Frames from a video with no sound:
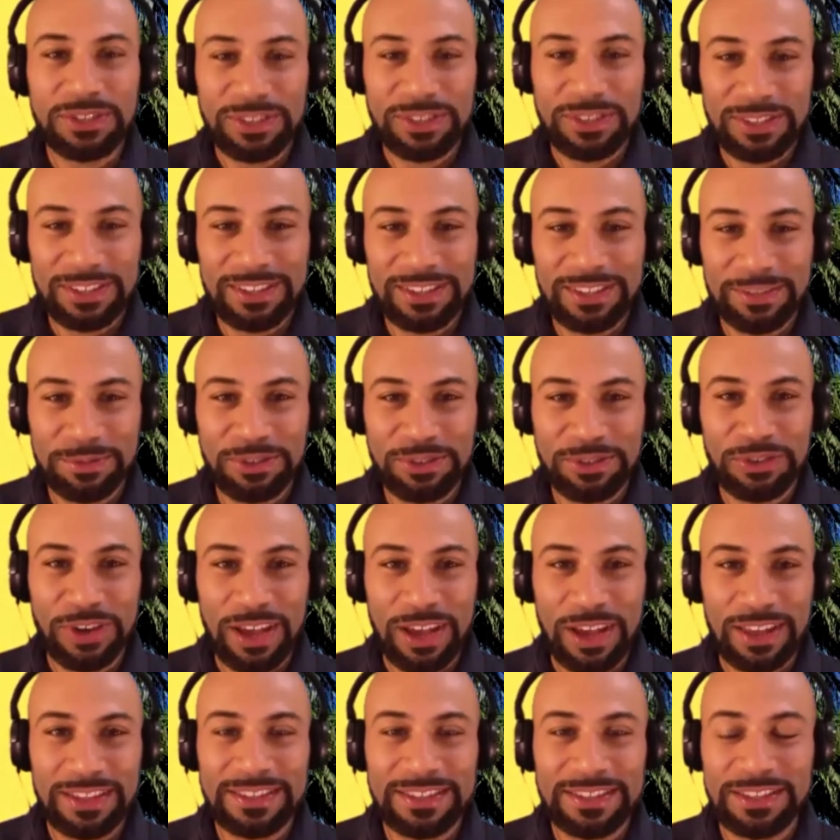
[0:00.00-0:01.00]
let me
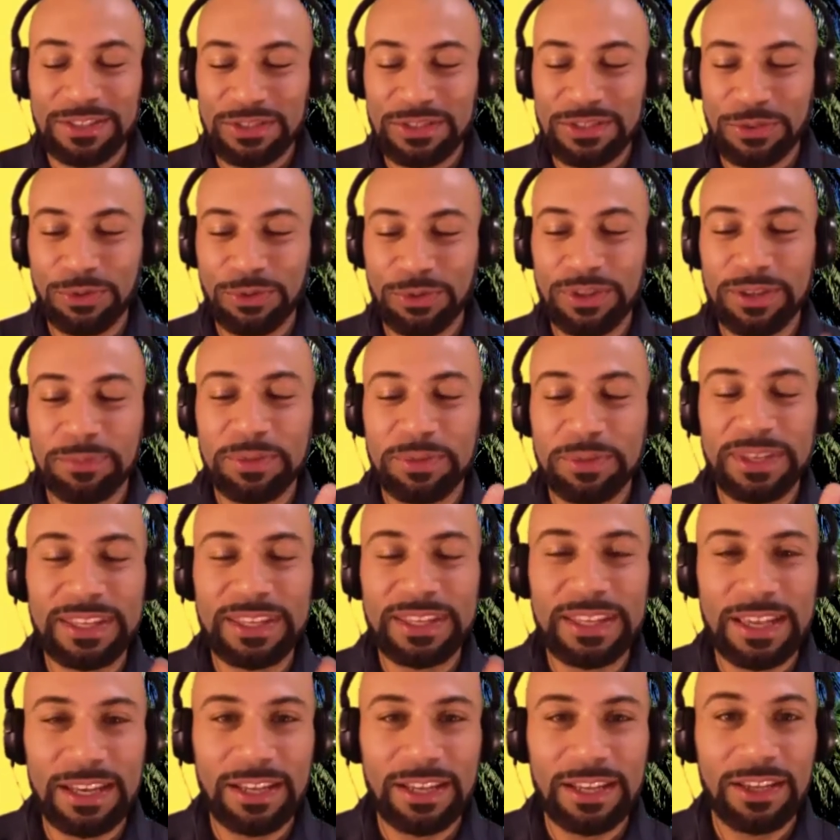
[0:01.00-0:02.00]
try this here. So in the
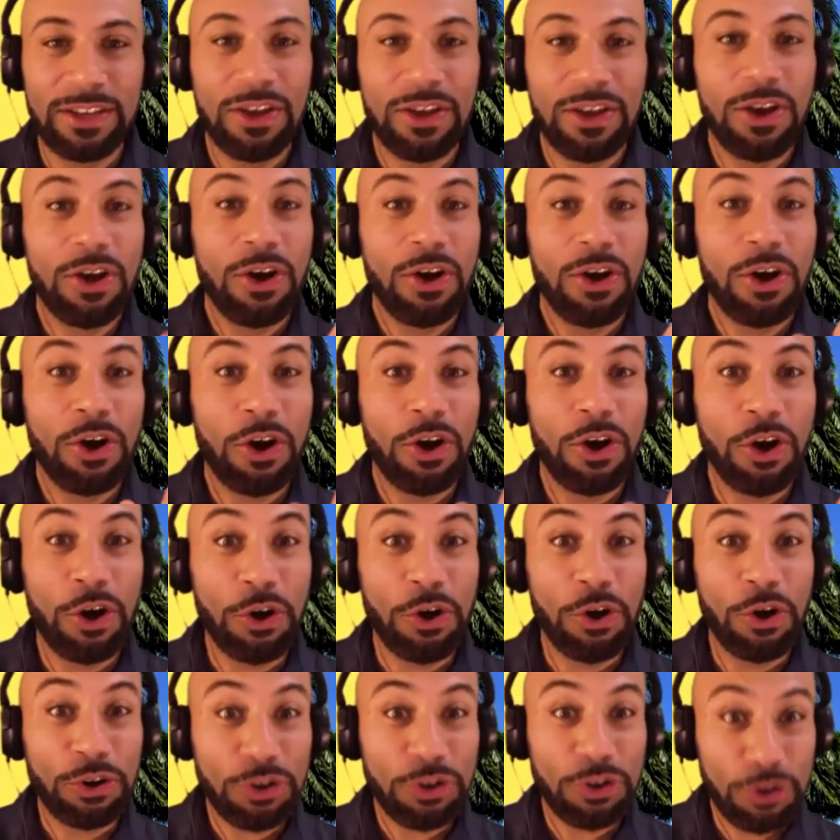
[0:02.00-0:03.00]
beginning,
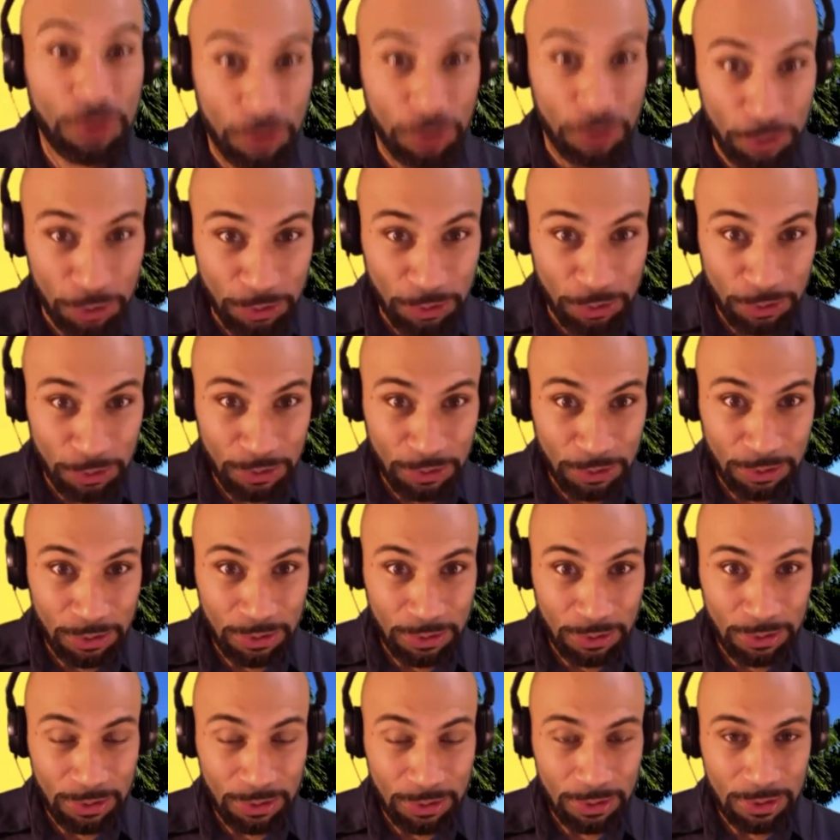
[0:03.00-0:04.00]
oko,
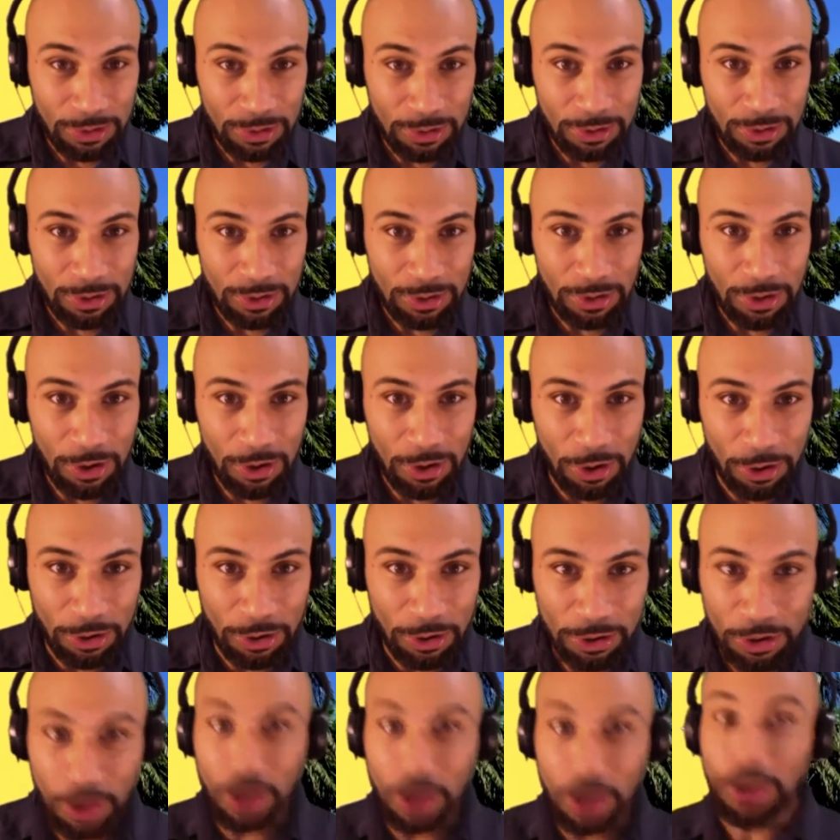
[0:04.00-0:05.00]

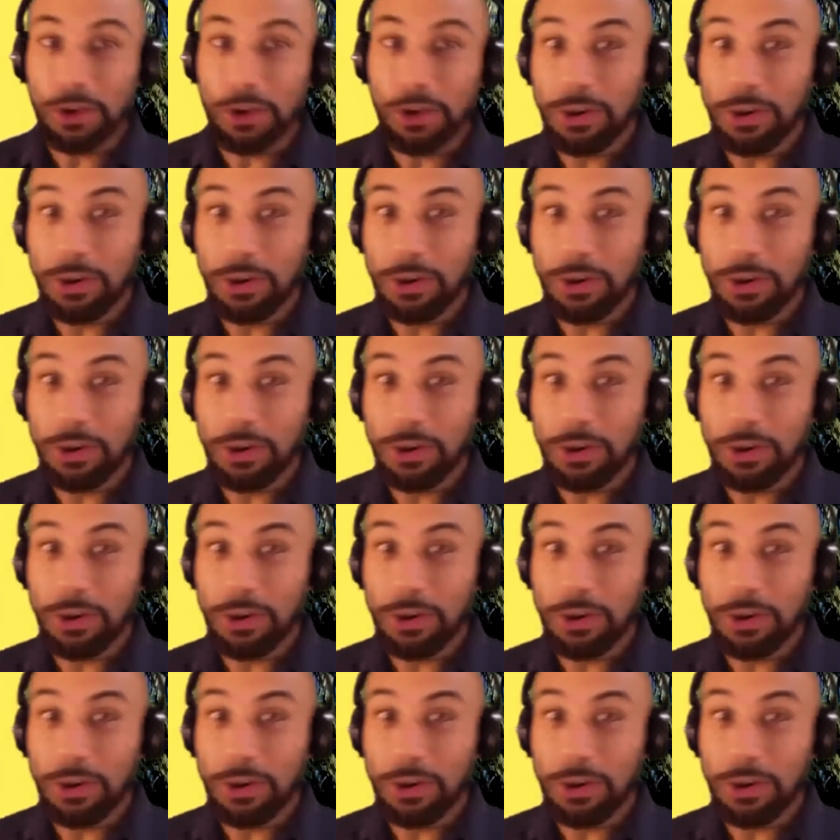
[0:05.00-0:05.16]
oko.